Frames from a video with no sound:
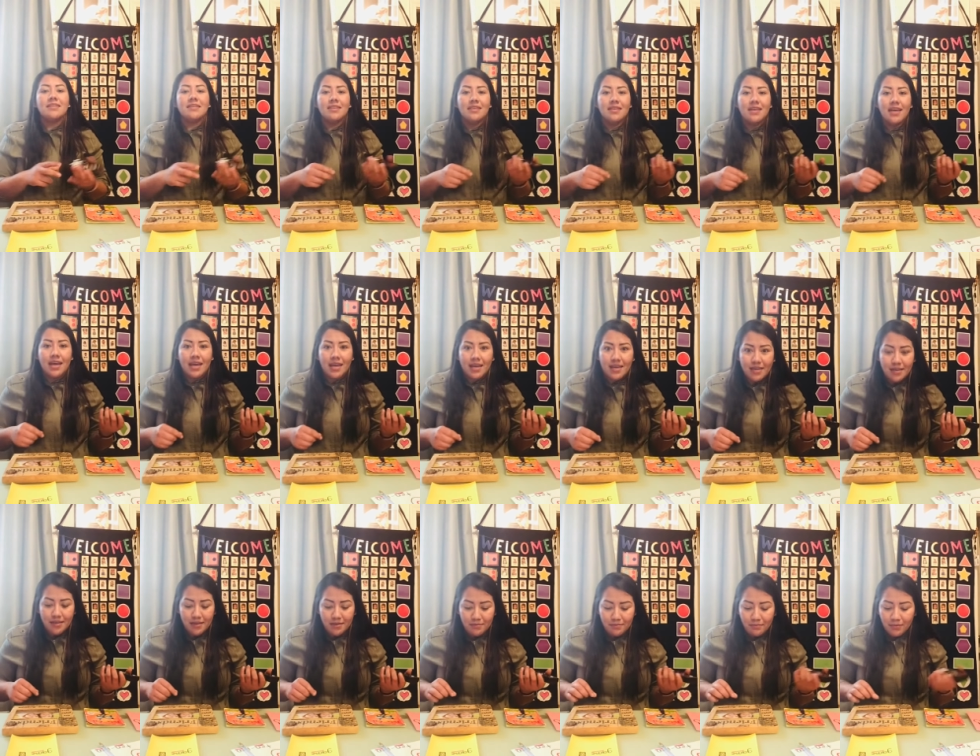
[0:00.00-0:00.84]

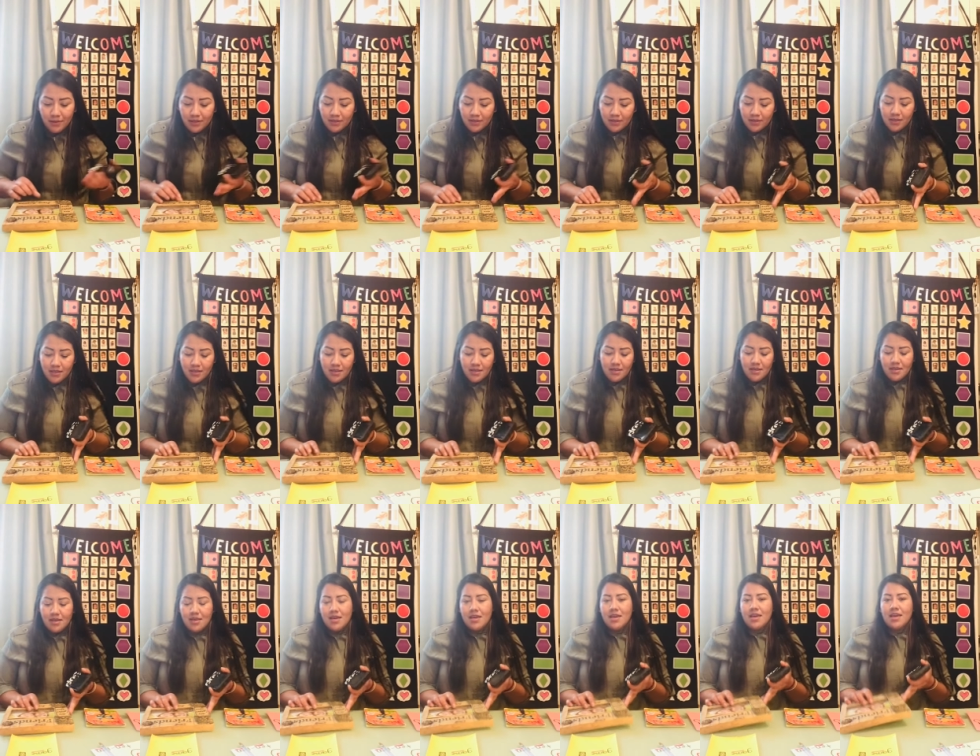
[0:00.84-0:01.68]
game
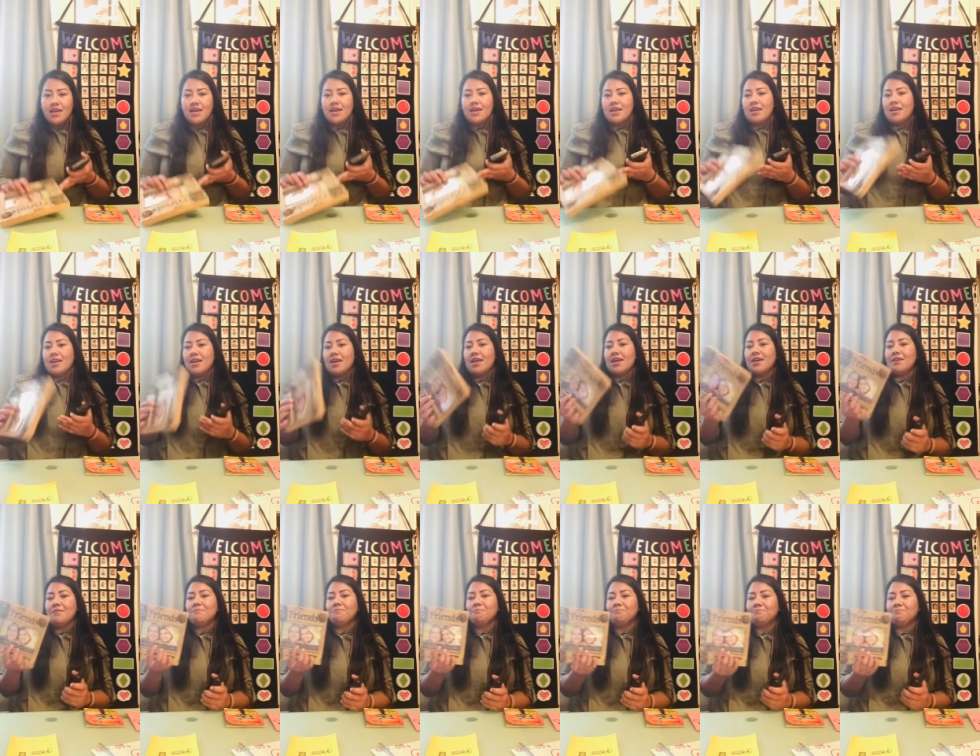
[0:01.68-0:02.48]
and a